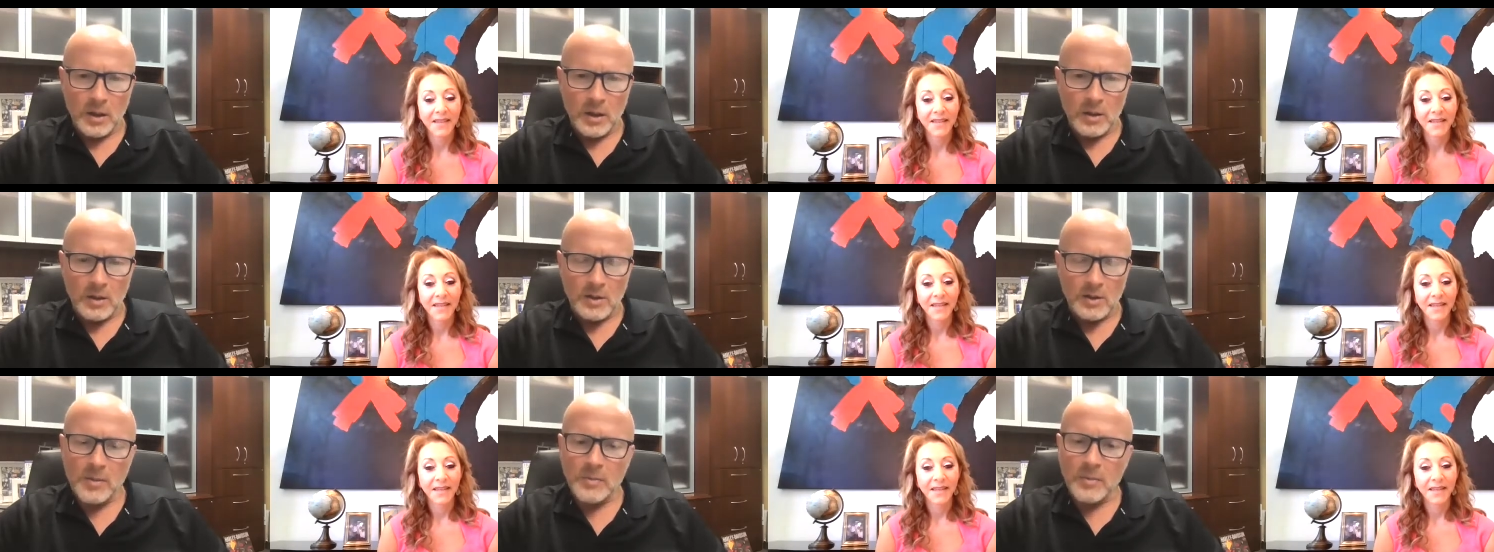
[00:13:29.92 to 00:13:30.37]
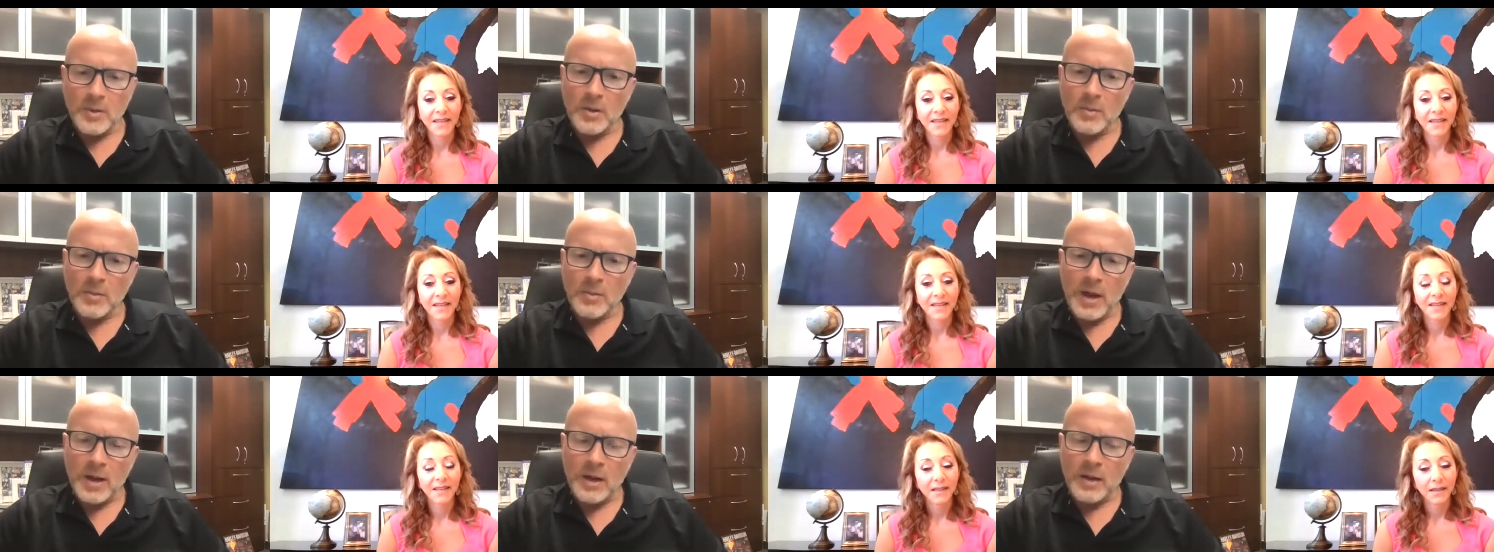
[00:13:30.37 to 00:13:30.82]
Speaker 1: something
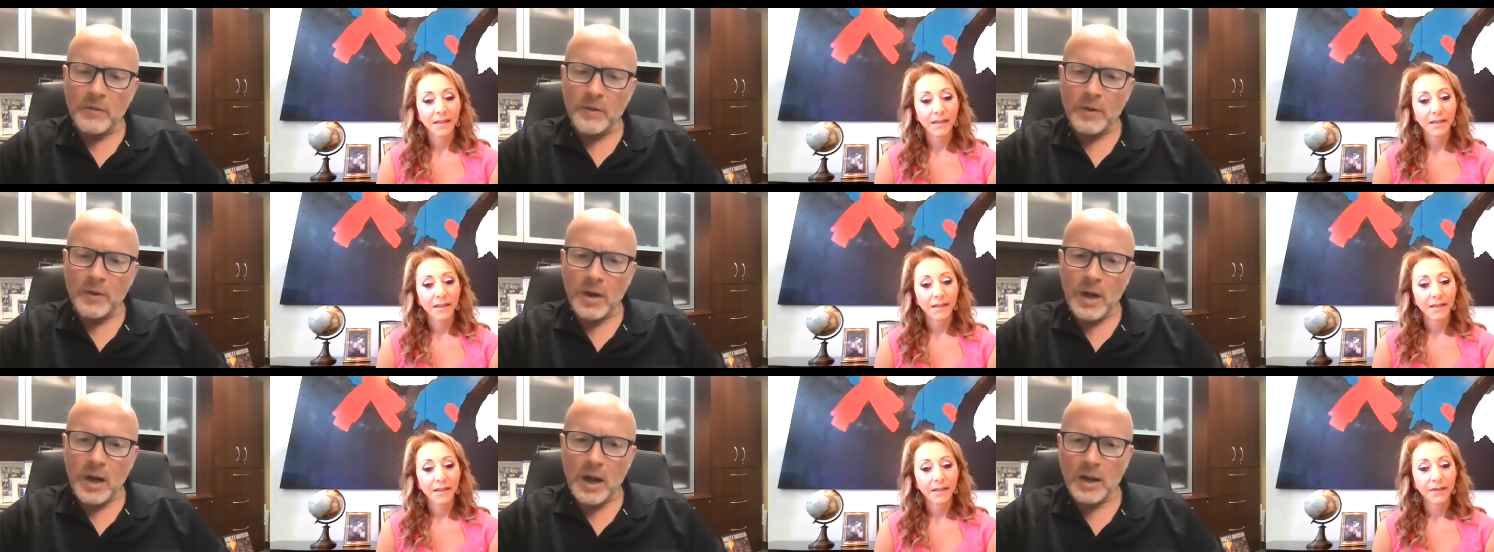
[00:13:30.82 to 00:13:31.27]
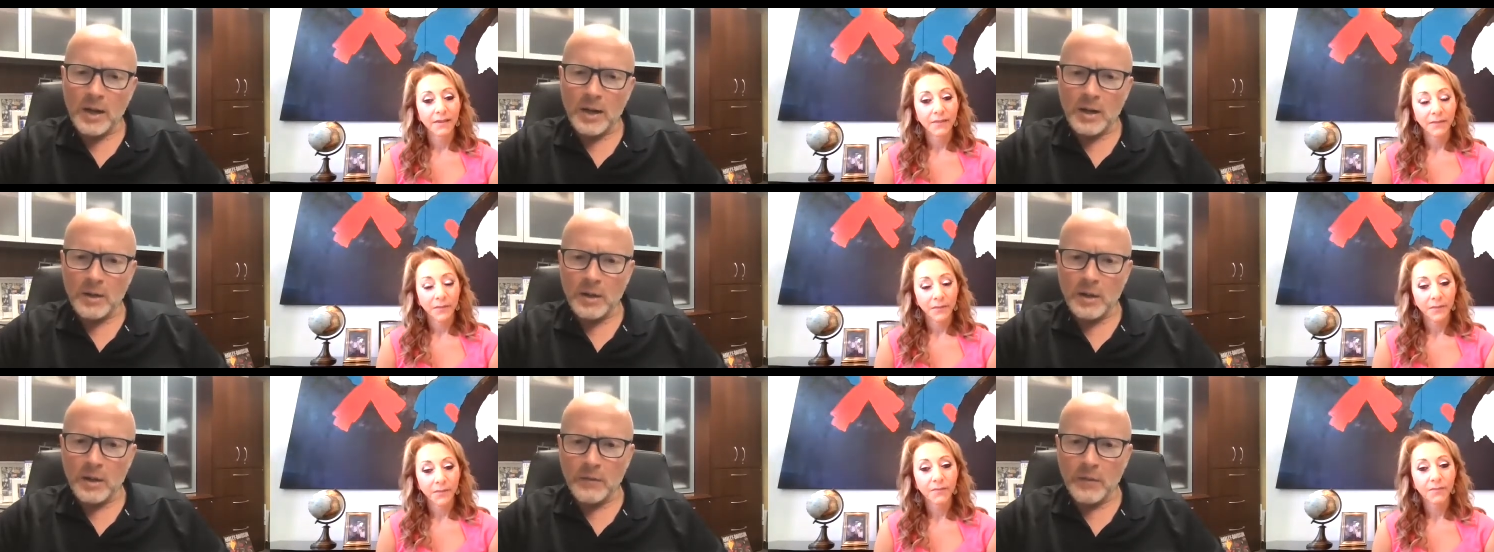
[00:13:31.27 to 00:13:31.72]
about if you're not in
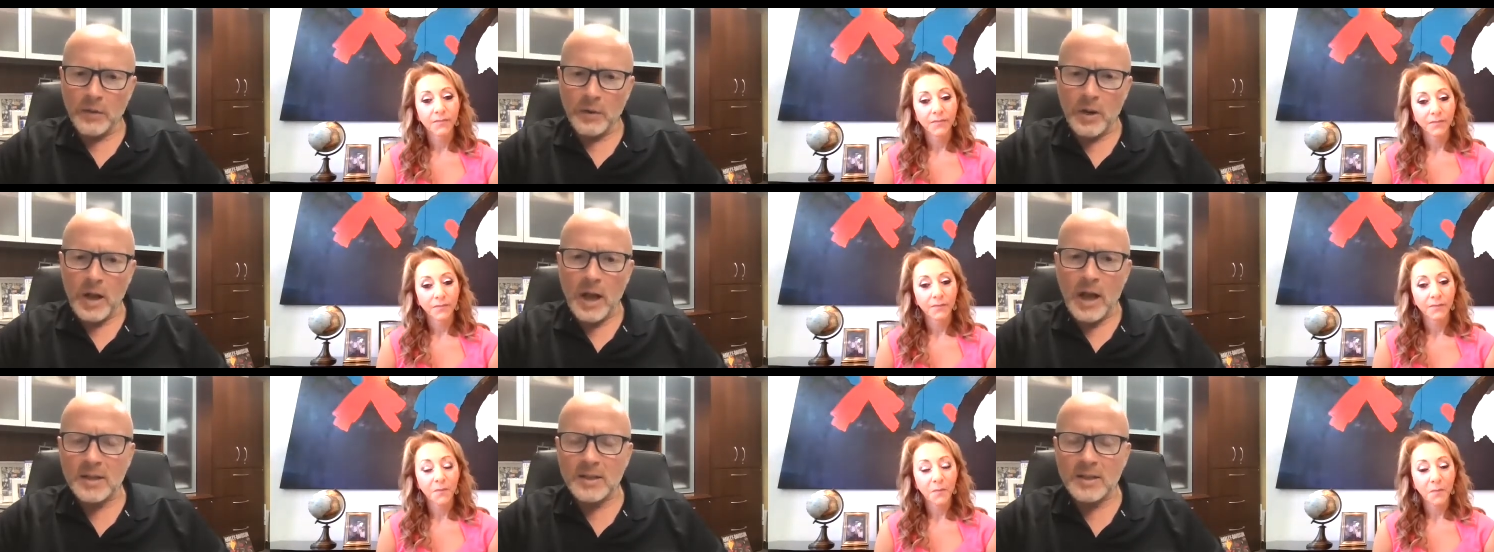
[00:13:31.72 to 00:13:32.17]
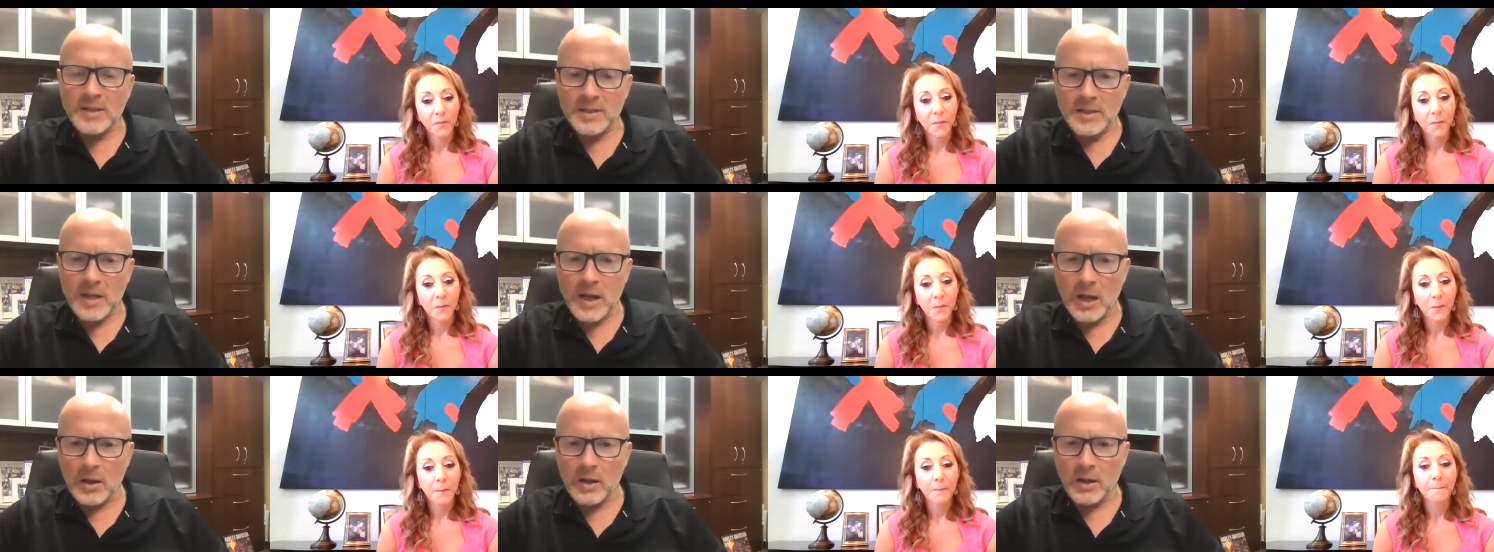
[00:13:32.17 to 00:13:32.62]
if you're not
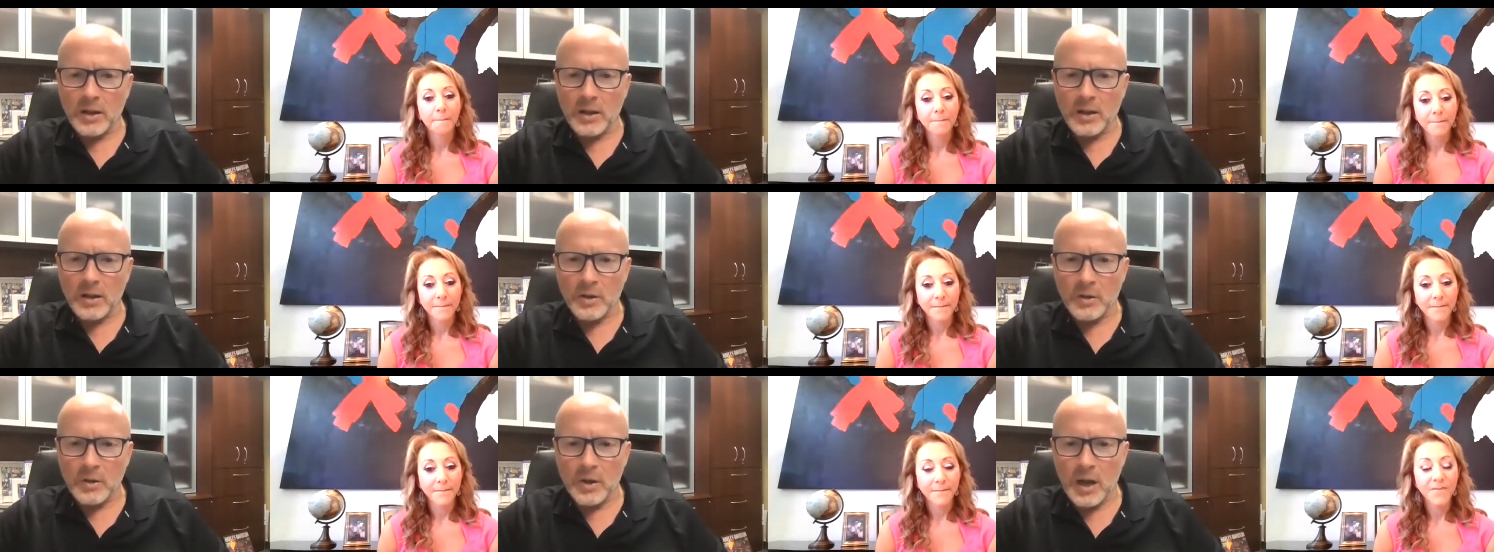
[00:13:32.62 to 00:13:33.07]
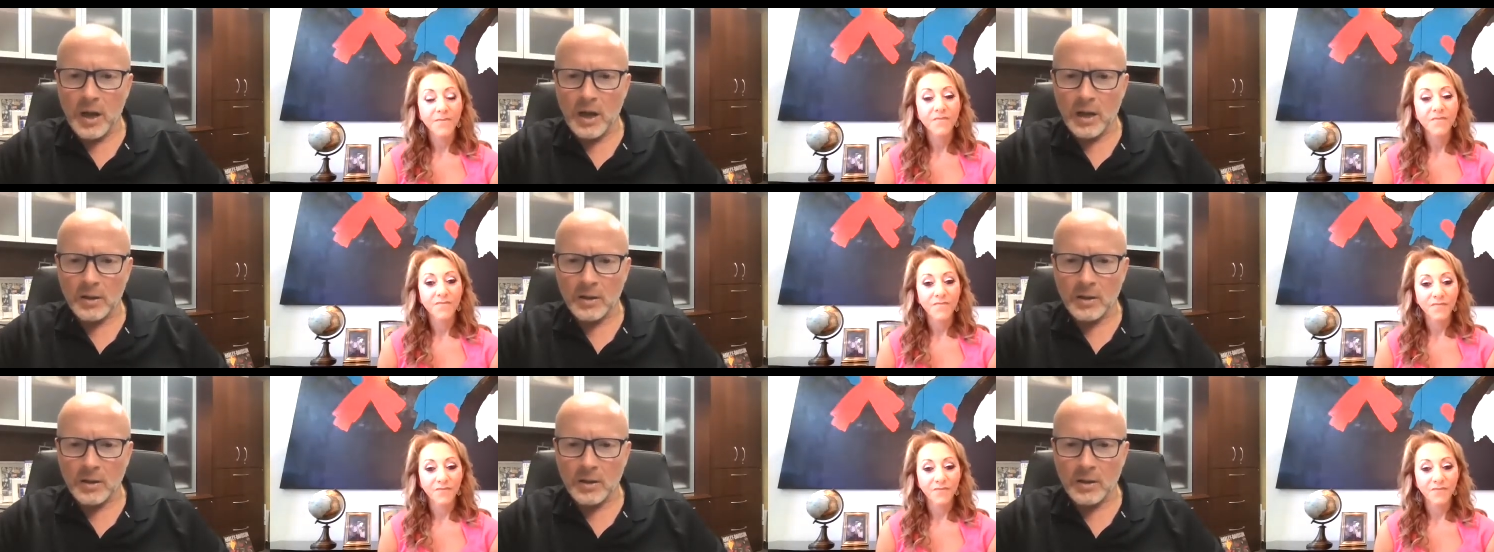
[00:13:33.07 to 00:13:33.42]
selling, you're not